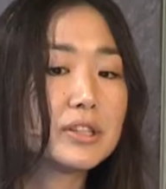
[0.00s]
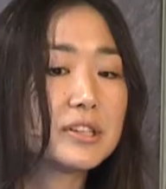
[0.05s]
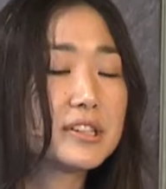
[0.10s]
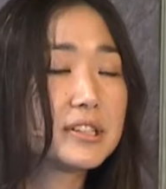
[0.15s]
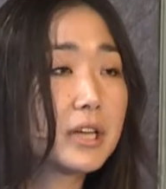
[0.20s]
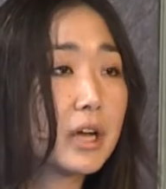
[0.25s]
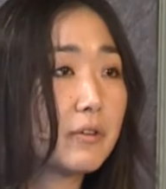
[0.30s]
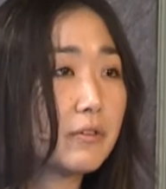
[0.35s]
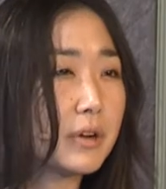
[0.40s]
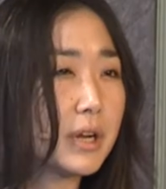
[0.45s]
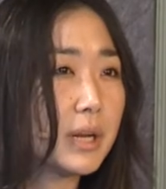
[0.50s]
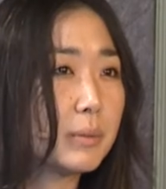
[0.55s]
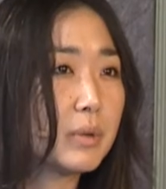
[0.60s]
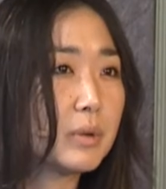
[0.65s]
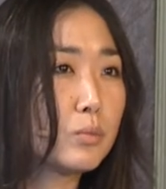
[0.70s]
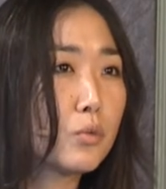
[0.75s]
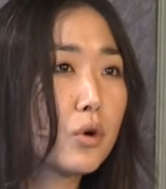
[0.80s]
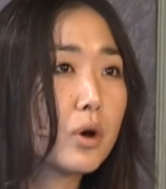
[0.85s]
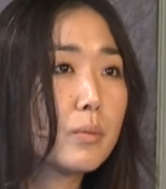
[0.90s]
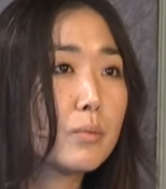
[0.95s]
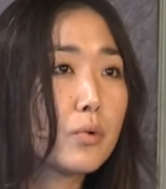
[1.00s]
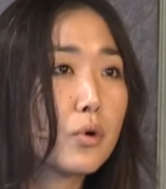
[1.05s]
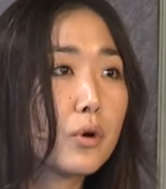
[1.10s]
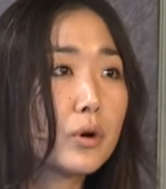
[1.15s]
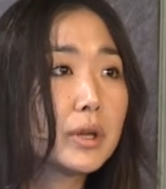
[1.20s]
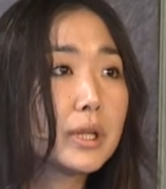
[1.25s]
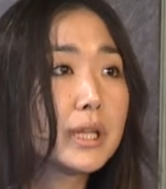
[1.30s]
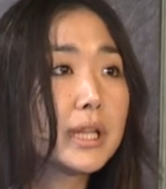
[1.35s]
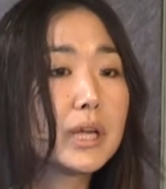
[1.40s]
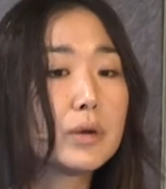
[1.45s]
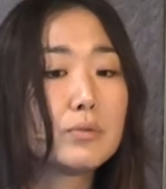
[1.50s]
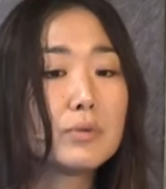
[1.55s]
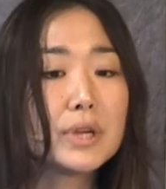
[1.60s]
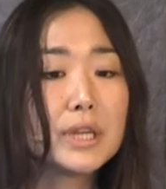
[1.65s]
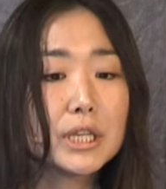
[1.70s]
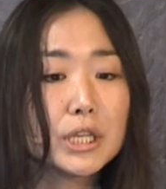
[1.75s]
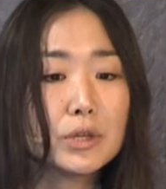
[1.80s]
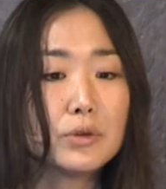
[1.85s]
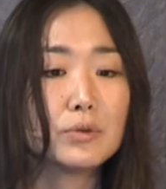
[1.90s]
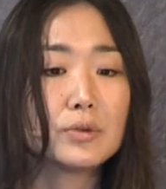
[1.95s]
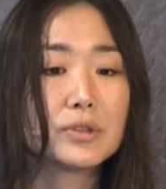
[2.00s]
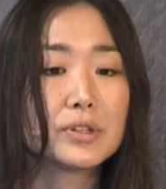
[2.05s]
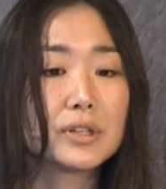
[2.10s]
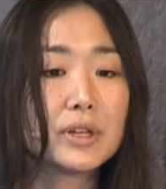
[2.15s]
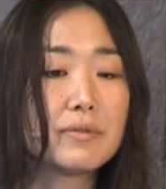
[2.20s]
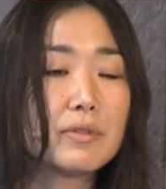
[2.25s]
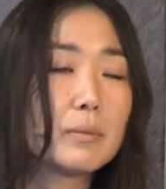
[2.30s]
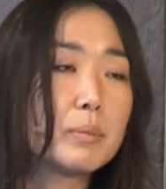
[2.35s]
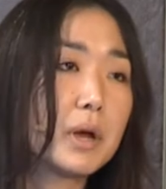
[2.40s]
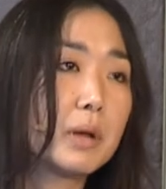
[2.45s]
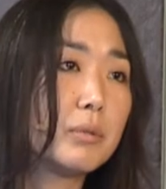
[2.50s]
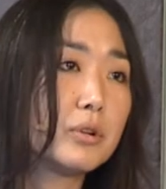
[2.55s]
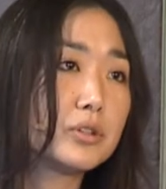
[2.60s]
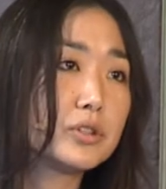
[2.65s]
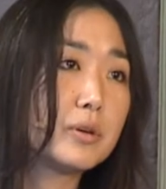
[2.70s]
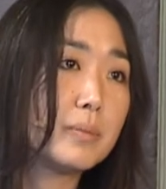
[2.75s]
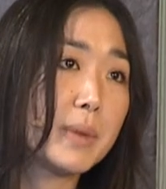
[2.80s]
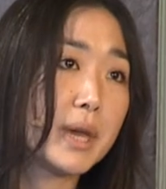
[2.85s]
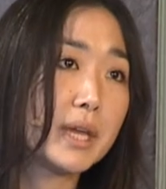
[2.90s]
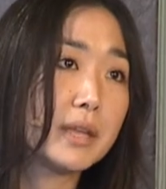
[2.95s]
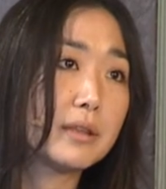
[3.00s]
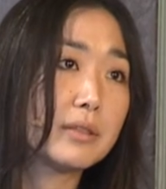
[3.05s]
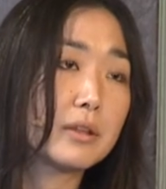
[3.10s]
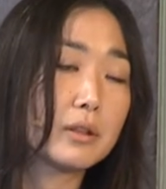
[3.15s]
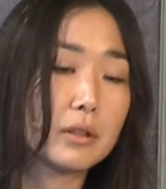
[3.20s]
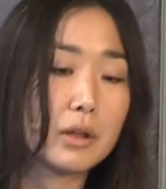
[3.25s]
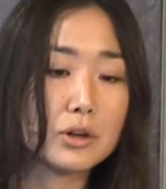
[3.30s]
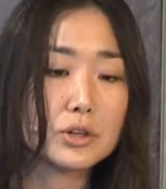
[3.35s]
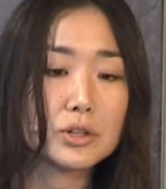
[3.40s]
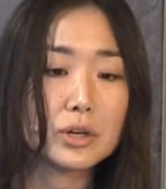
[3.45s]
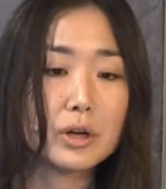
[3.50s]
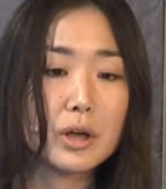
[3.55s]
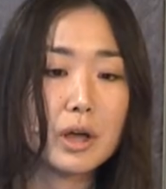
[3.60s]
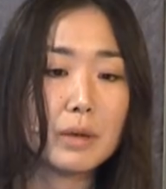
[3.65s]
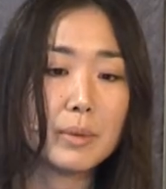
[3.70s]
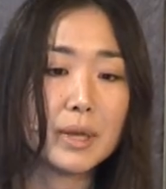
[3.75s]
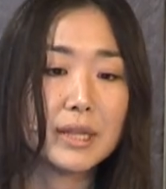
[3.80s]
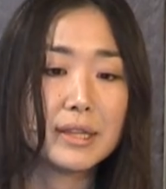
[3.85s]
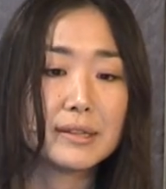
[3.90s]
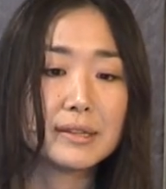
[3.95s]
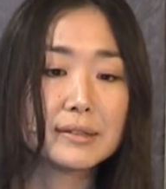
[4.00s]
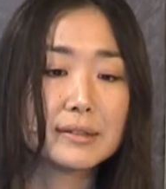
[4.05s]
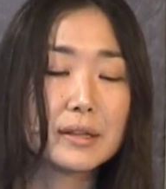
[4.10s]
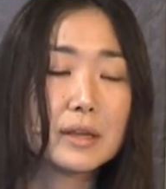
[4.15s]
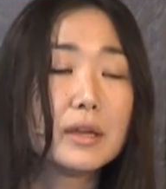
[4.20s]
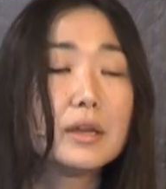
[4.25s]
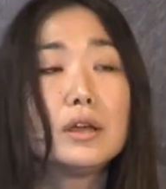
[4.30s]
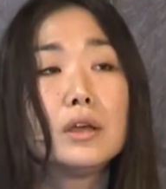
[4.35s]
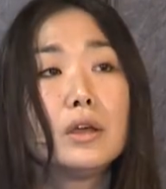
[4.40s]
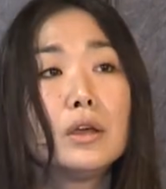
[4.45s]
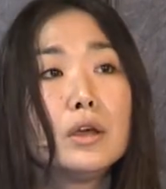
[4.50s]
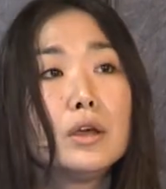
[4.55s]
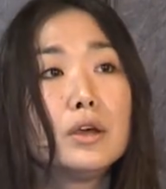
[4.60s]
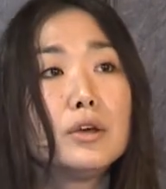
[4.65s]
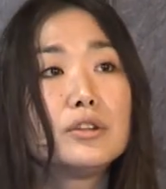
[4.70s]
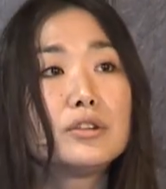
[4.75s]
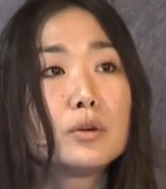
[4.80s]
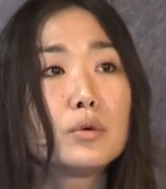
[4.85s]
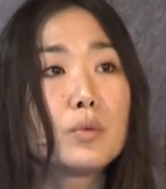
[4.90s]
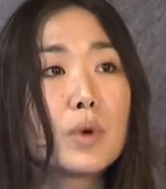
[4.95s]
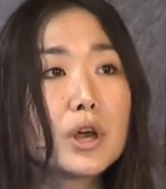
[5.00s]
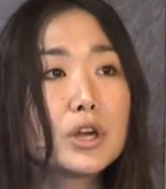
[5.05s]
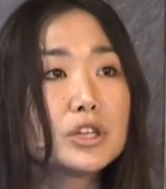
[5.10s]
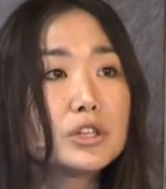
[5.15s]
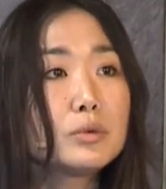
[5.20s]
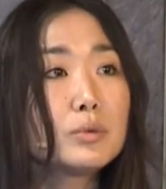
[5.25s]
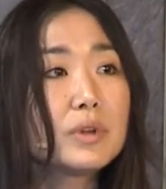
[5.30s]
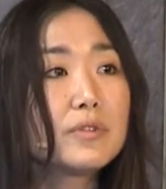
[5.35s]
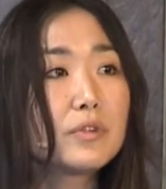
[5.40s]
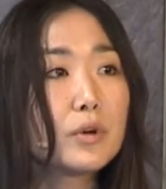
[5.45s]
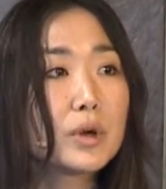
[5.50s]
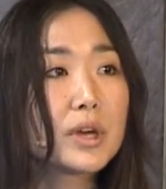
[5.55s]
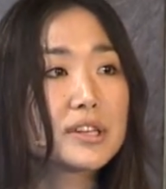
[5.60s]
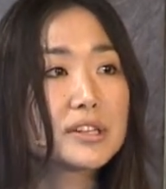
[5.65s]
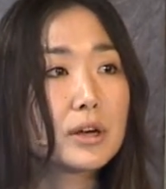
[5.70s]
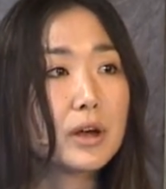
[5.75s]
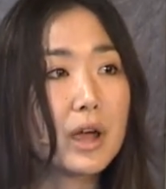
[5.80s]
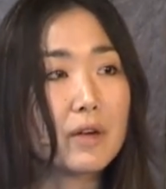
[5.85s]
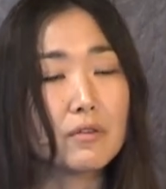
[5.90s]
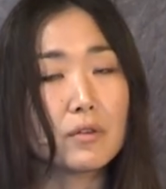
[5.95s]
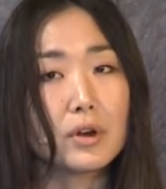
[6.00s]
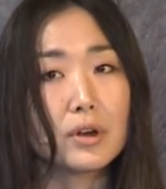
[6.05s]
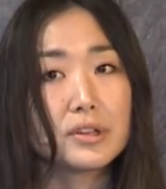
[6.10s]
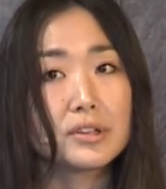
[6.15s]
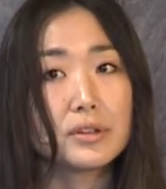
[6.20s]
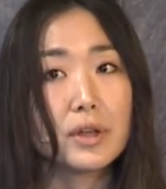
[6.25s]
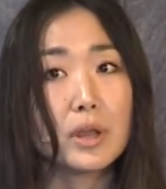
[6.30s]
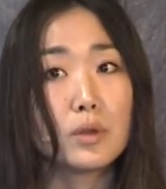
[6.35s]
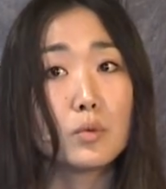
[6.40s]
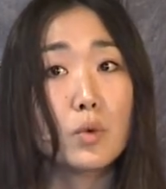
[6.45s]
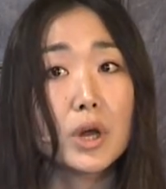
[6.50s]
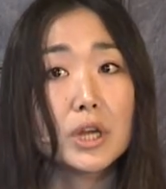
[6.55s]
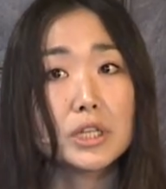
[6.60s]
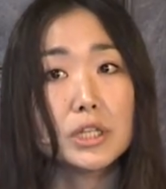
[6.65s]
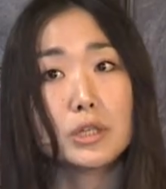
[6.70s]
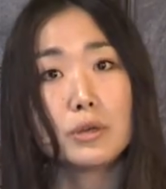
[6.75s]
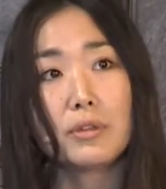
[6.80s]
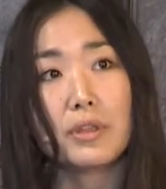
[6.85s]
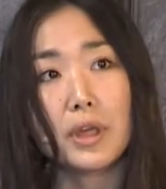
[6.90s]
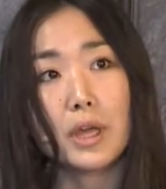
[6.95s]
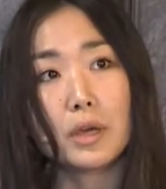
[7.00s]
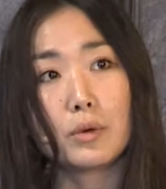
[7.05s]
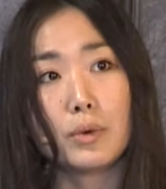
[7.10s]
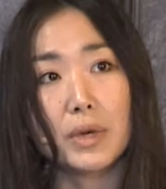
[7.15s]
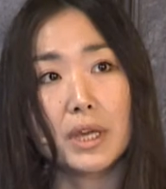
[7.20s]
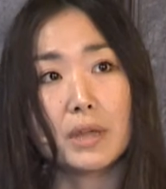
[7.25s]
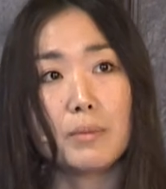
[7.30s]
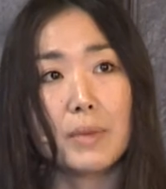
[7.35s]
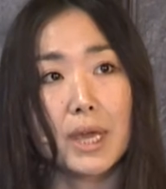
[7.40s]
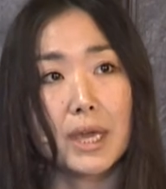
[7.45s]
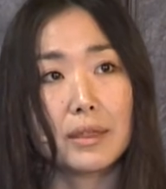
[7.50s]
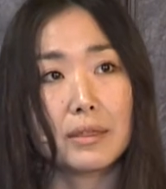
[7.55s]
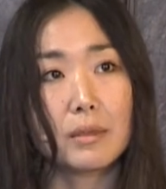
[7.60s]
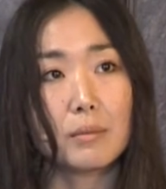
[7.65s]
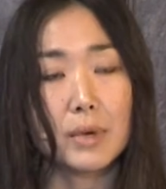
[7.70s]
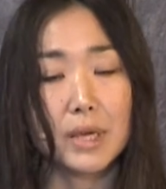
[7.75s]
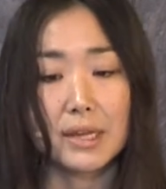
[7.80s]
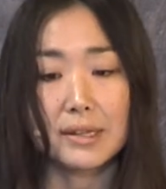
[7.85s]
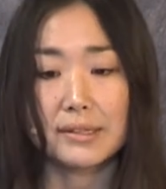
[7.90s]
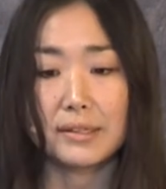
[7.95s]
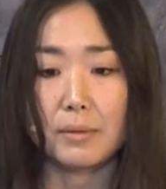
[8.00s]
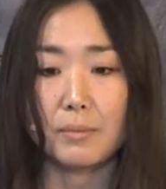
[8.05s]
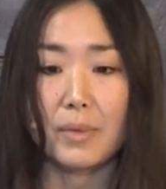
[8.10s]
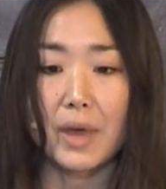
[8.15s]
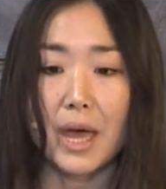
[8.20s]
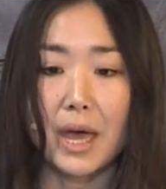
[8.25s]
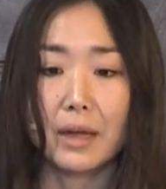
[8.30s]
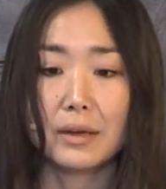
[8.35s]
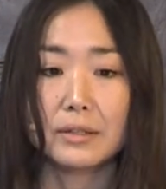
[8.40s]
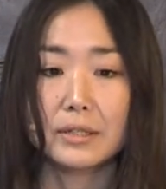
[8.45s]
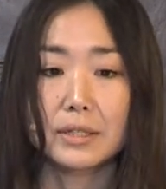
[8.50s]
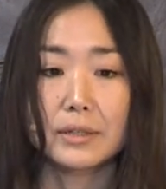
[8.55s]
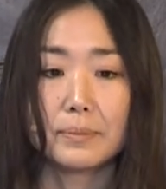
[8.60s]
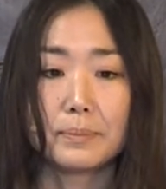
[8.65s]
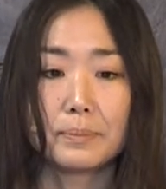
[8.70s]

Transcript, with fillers: discovery, but more importantly, reuse of the public domain and the larger commons. So where should we focus our efforts, and where do you think we can make the biggest impact?